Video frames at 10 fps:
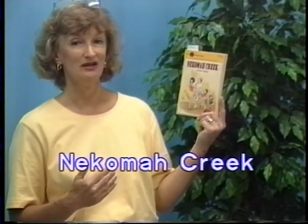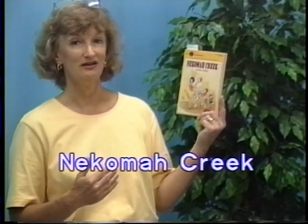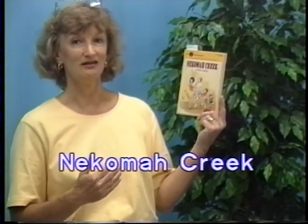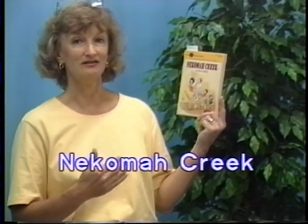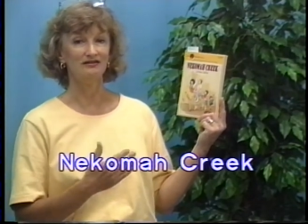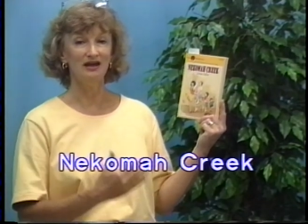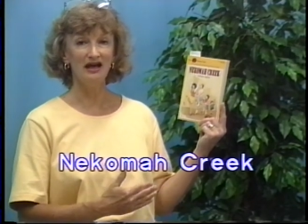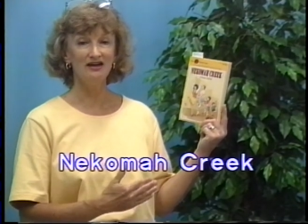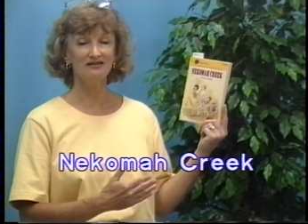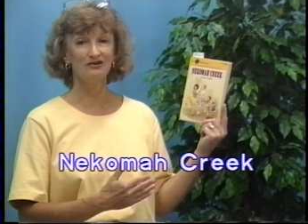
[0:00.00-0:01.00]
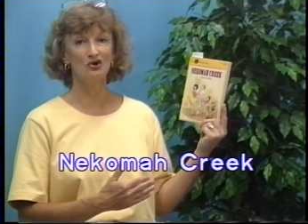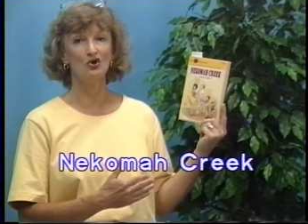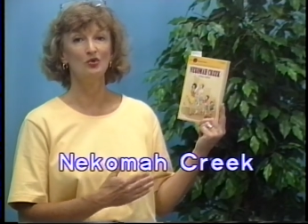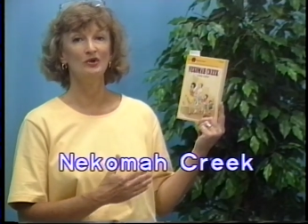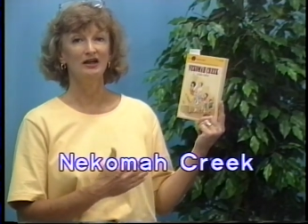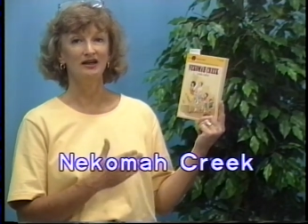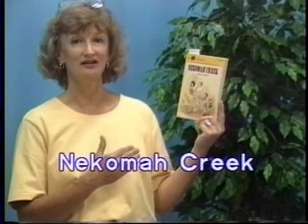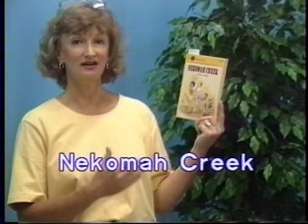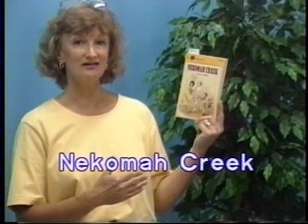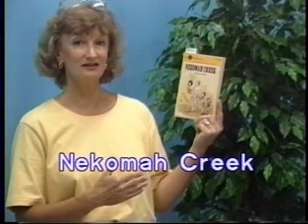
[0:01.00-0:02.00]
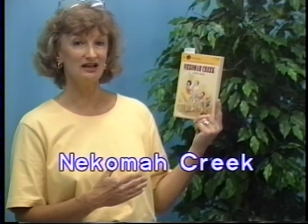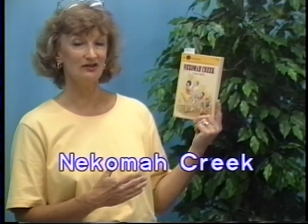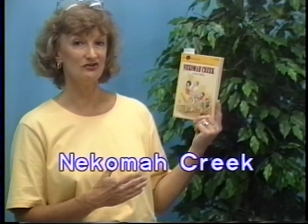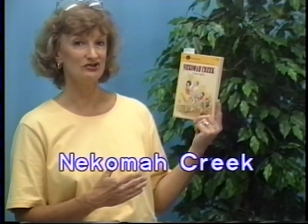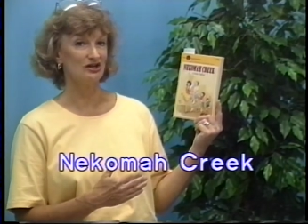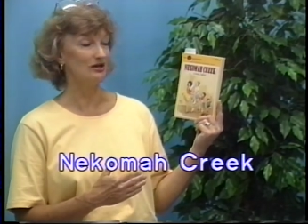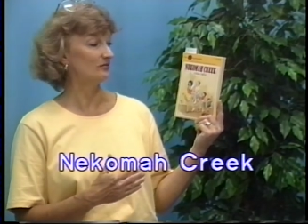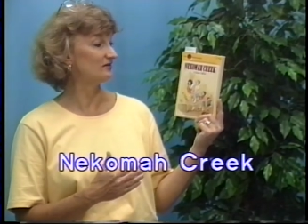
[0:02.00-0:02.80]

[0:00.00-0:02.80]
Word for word: that his dad is at home and doesn't have a job,